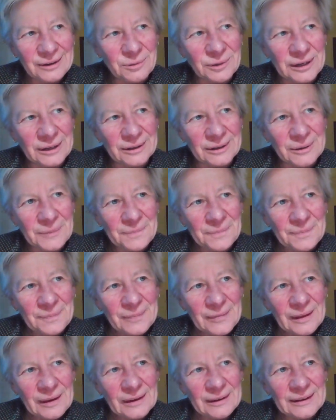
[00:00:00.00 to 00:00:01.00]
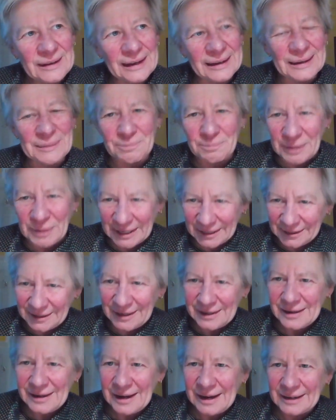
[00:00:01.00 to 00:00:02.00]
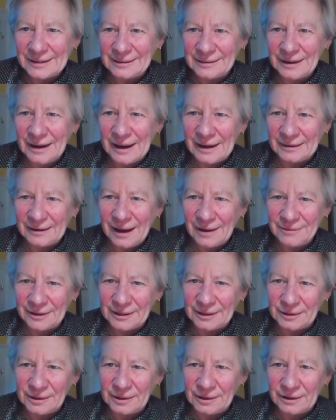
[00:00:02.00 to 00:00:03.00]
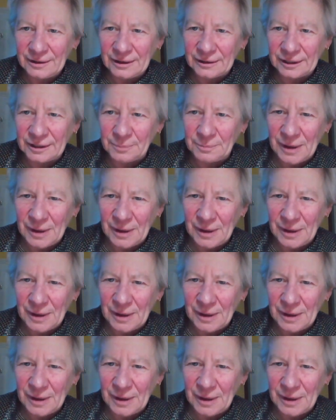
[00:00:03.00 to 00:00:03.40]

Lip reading: I think we're getting better at having